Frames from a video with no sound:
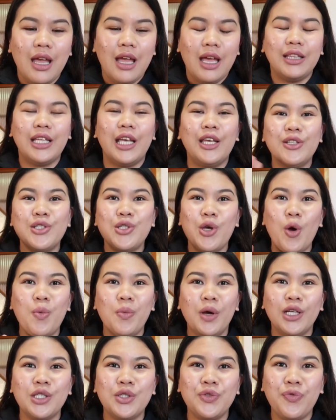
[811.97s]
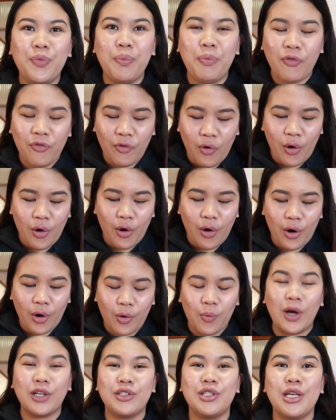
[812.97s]
Thank you so much
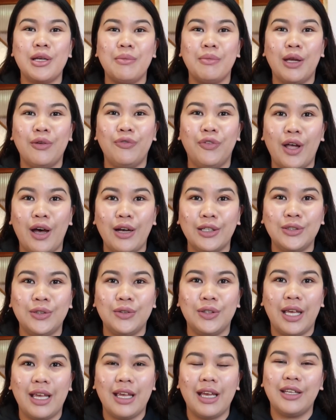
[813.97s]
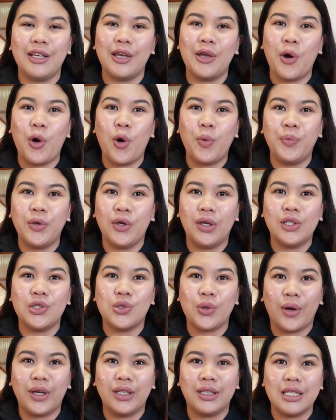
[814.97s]
for watching my vlog today, and I hope you
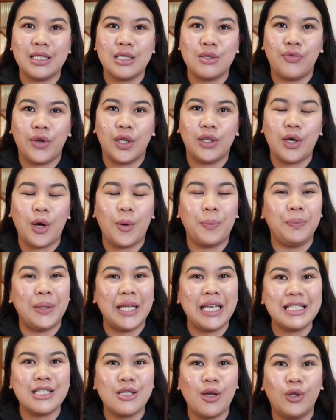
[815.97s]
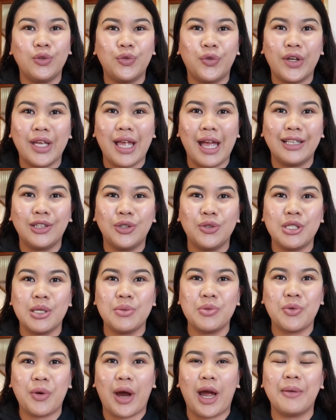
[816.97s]
enjoyed this video. Please don't forget to
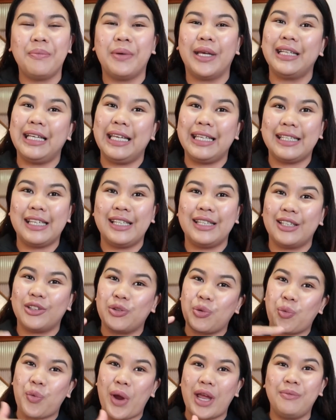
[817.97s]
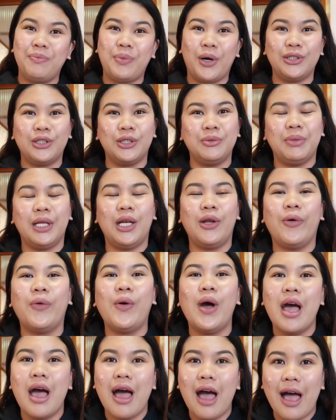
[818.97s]
subscribe by clicking that red button
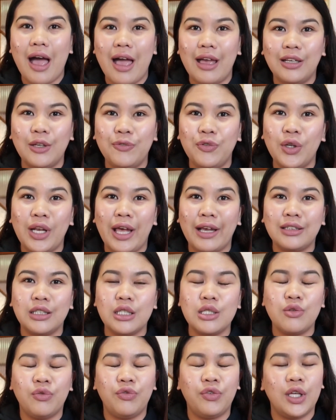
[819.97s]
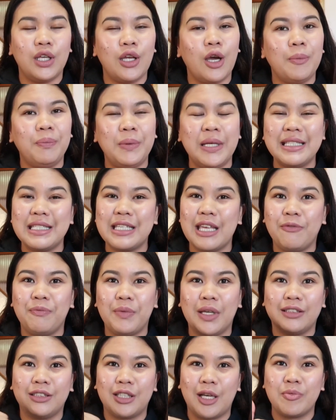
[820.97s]
below. And if you like this video, please give
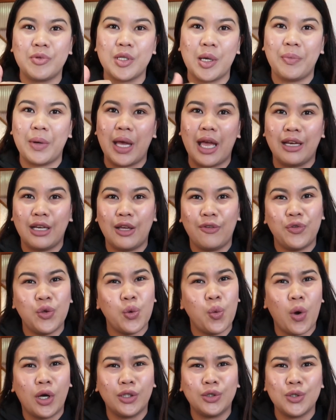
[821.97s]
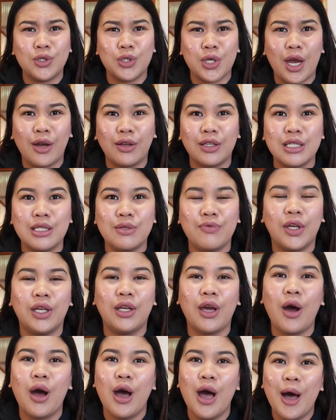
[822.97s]
me a thumbs up. And if you want to share this
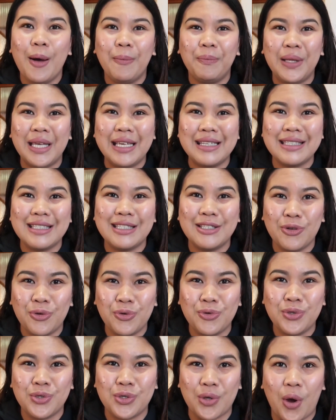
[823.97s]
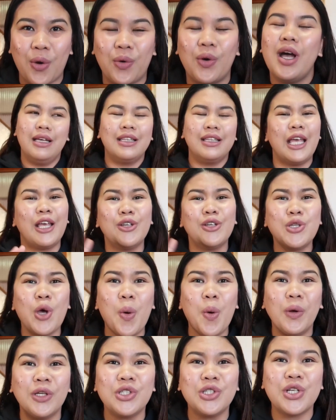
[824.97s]
video, please do so. Thank you
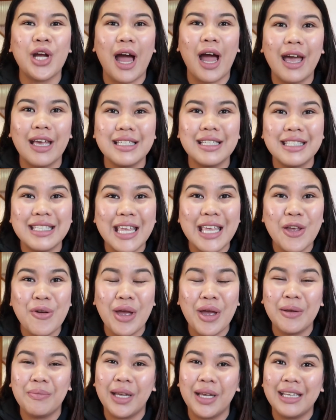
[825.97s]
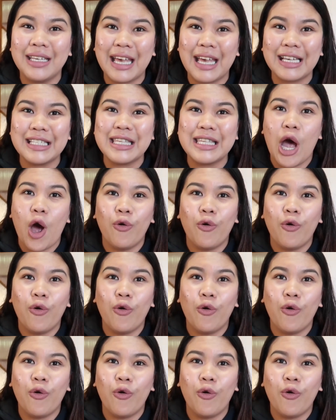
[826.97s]
so much, guys. See you in my next